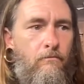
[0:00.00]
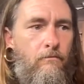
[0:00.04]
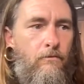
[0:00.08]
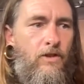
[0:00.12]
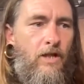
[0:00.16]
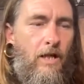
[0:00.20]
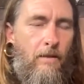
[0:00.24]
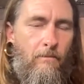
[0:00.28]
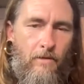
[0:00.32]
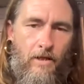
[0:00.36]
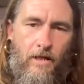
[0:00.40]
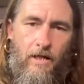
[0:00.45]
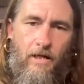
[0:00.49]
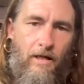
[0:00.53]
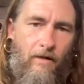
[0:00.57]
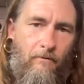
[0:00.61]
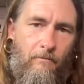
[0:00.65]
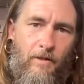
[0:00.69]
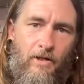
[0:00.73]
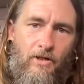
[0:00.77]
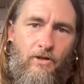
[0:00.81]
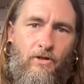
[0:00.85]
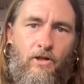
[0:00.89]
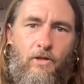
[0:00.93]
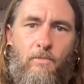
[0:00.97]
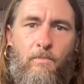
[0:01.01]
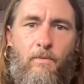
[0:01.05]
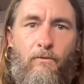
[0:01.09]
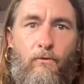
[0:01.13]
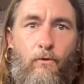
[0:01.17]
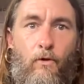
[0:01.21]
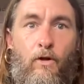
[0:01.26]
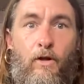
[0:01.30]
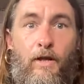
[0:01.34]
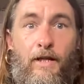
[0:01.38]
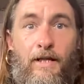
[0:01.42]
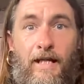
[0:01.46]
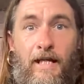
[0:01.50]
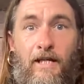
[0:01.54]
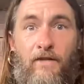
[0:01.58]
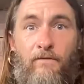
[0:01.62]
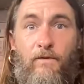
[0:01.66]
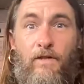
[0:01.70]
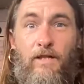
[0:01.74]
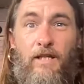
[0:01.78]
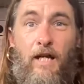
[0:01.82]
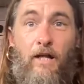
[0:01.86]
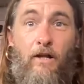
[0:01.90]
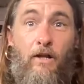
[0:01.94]
Same thing, and I've mentioned this before, like
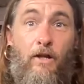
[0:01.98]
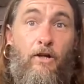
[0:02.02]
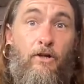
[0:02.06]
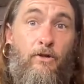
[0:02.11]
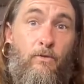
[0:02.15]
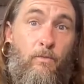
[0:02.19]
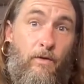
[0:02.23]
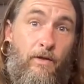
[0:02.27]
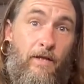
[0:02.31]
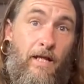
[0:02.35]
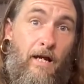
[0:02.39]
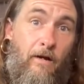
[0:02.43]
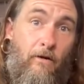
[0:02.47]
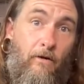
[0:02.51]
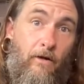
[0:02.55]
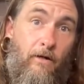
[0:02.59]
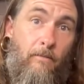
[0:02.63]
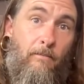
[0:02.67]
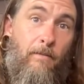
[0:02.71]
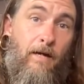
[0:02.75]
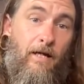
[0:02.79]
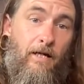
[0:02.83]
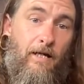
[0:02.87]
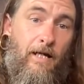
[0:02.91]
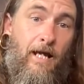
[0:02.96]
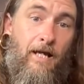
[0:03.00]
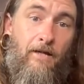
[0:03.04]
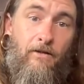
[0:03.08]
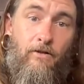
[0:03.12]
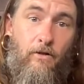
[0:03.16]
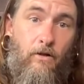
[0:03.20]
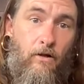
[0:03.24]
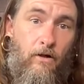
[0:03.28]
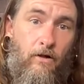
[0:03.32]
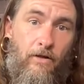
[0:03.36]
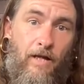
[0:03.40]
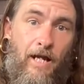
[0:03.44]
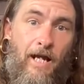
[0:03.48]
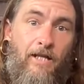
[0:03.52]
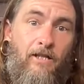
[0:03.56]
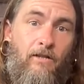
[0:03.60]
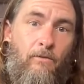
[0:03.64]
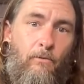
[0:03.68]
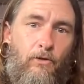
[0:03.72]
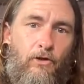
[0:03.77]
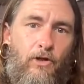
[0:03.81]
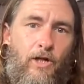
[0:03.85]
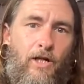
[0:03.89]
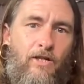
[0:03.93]
SV Delos, when they were in Madagascar, they had
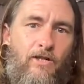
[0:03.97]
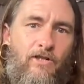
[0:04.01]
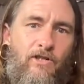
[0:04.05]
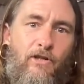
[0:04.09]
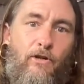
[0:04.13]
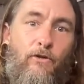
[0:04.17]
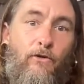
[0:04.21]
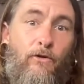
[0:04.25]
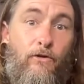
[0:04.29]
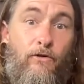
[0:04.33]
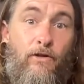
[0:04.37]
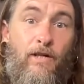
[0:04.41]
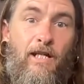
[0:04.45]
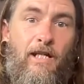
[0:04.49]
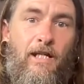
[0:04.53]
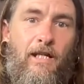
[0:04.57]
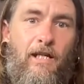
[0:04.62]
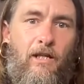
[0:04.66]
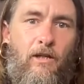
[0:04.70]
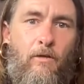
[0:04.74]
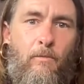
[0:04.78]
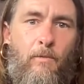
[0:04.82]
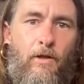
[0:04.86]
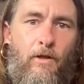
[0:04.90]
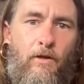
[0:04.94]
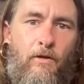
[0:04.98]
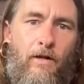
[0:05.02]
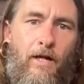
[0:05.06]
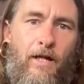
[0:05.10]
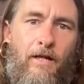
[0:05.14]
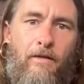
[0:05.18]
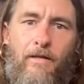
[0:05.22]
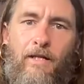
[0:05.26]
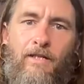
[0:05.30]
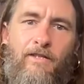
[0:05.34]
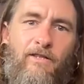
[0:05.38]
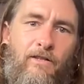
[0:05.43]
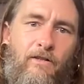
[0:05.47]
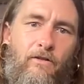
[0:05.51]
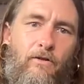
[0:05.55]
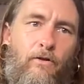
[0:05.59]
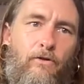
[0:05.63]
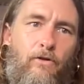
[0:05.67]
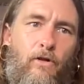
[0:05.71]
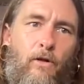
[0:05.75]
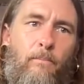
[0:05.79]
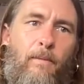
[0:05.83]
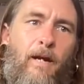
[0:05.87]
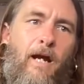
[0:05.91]
someone try to steal their dinghy in the middle of the night.
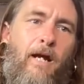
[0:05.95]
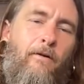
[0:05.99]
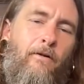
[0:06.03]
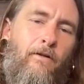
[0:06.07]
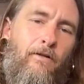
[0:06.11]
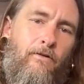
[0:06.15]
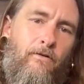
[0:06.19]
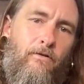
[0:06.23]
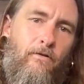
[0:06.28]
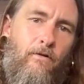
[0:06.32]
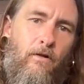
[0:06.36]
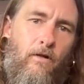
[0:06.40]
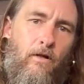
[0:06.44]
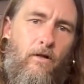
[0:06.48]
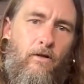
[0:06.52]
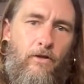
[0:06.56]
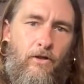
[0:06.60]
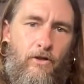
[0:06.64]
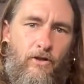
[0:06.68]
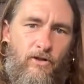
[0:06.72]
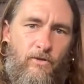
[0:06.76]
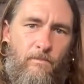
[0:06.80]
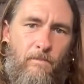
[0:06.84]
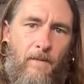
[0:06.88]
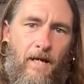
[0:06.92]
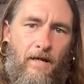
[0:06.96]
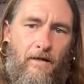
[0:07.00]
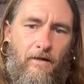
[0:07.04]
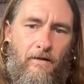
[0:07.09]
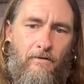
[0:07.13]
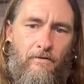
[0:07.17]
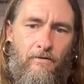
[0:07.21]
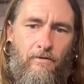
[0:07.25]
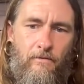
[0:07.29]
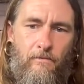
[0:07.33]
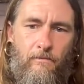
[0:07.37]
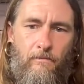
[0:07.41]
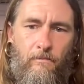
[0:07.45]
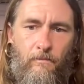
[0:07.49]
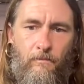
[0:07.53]
Those aren't pirates. They're just bandits.